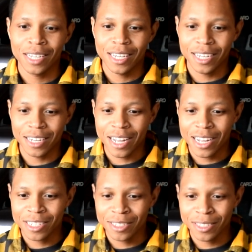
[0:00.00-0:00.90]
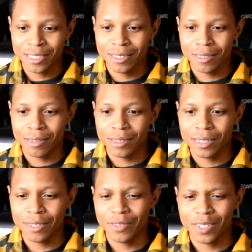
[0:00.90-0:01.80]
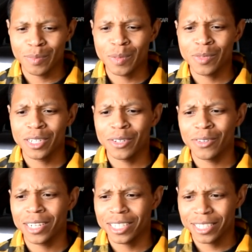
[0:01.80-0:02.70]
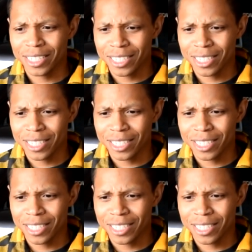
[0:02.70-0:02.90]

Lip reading: And if I remember correctly,